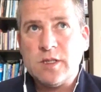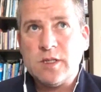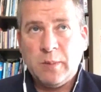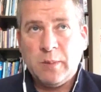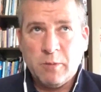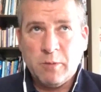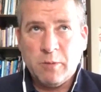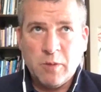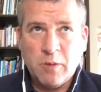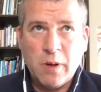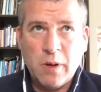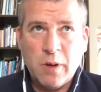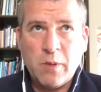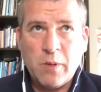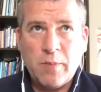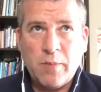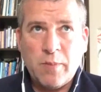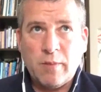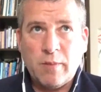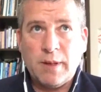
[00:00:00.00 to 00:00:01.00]
people
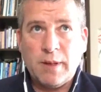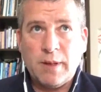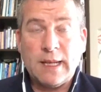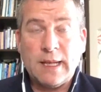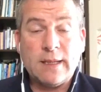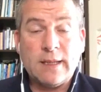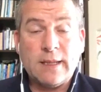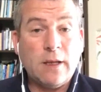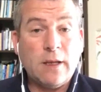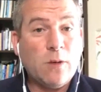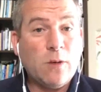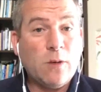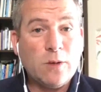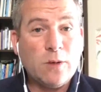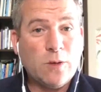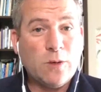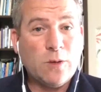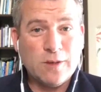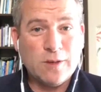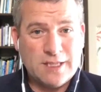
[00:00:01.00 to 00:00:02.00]
remember probably that the
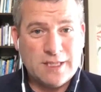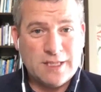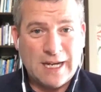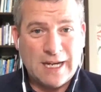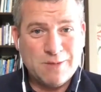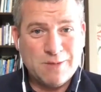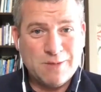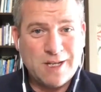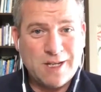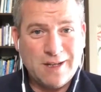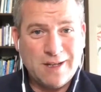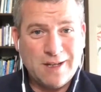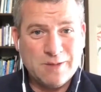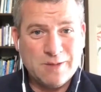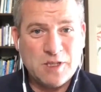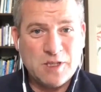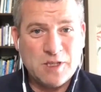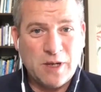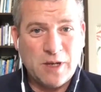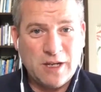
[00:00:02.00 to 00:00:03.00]
old Hogan stand was
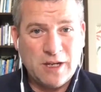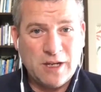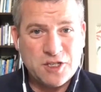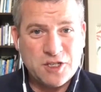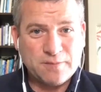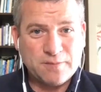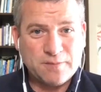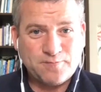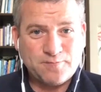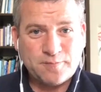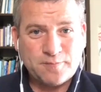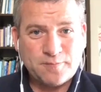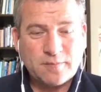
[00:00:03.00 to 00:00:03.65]
gone, was demolished.